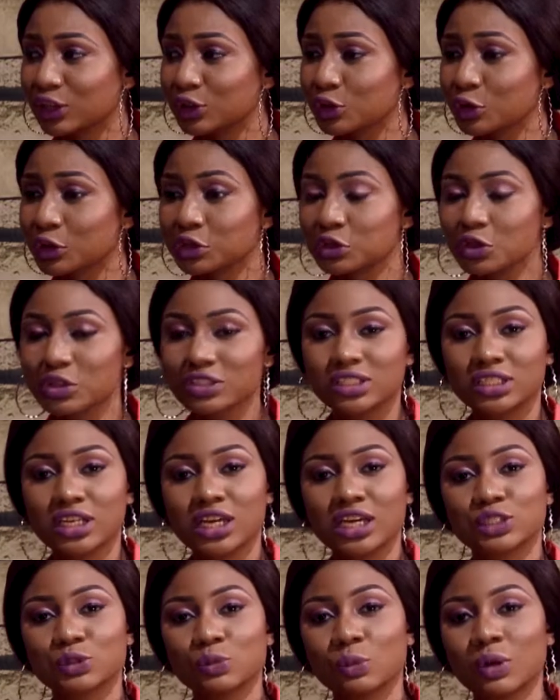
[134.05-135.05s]
In those
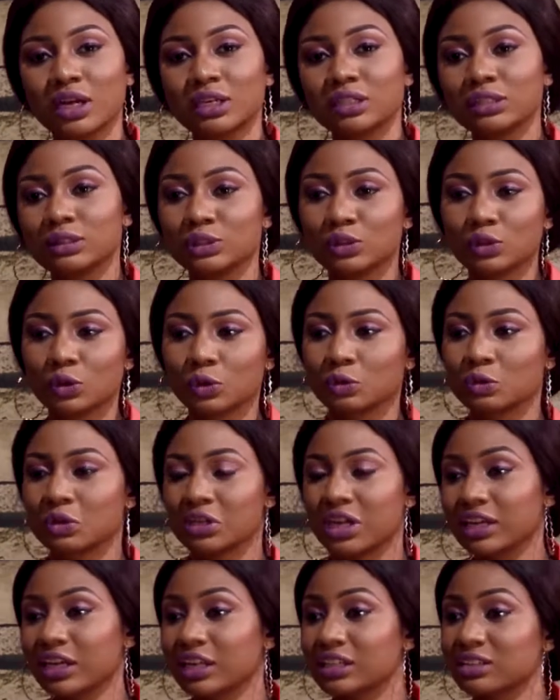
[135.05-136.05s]
days when
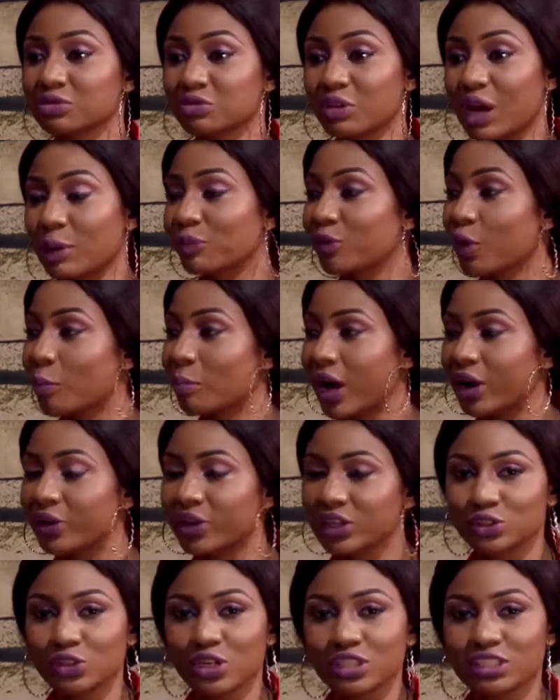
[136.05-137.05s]
a girl is ripe for
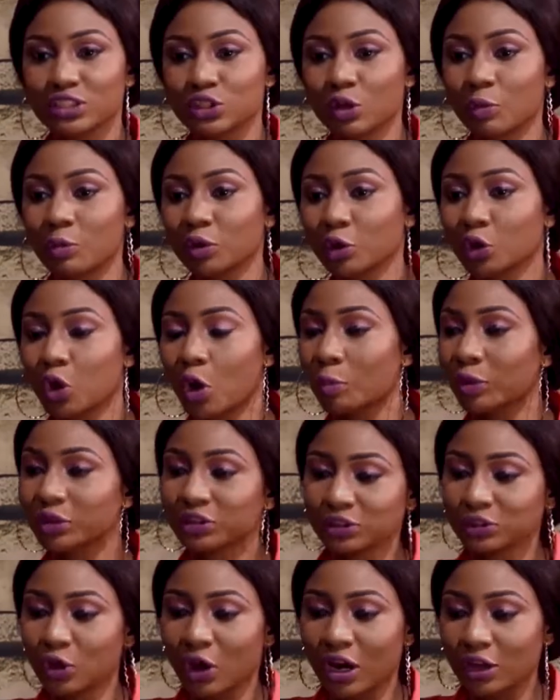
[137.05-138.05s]
marriage, you just see someone come on
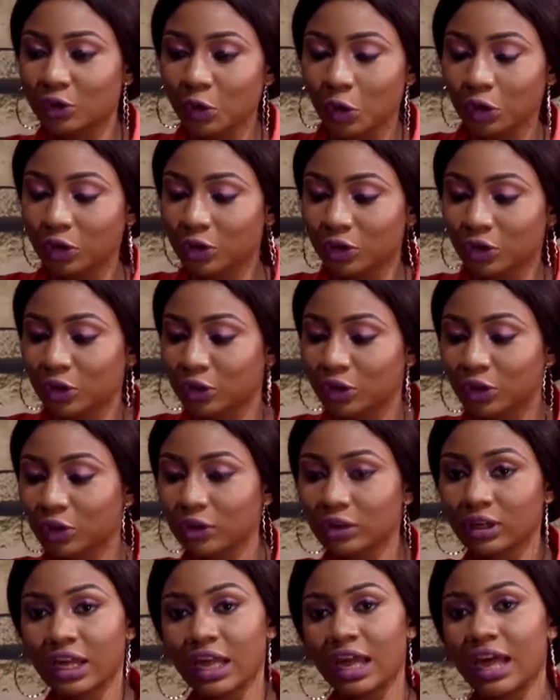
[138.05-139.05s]
the door and knock,
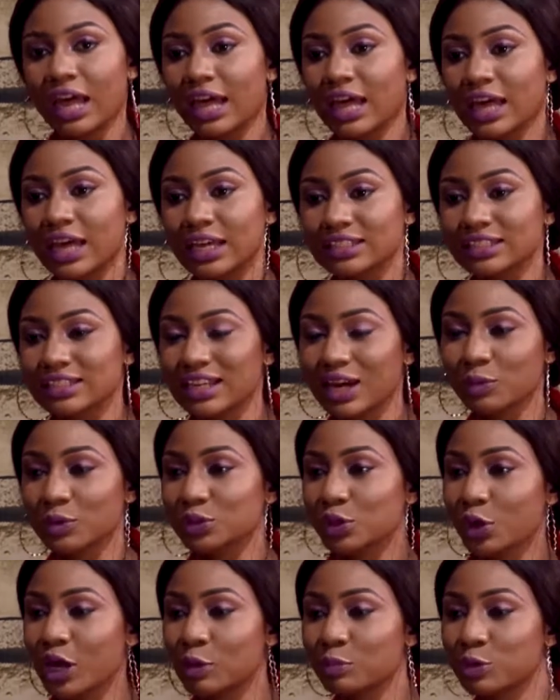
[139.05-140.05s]
and start with
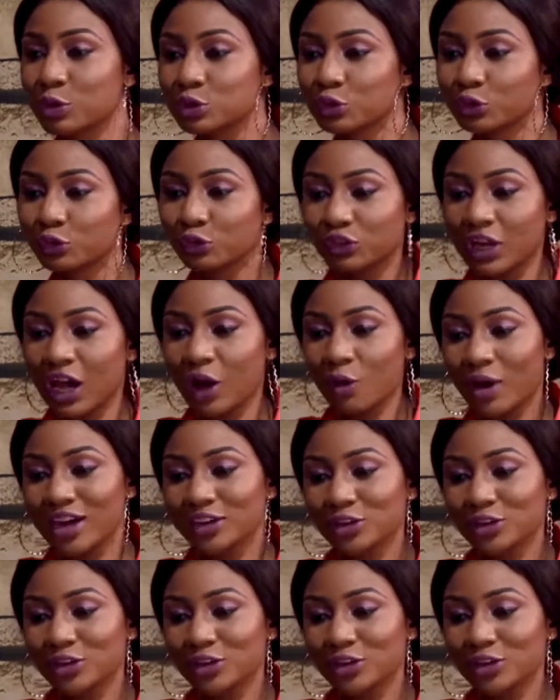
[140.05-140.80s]
a beautiful flower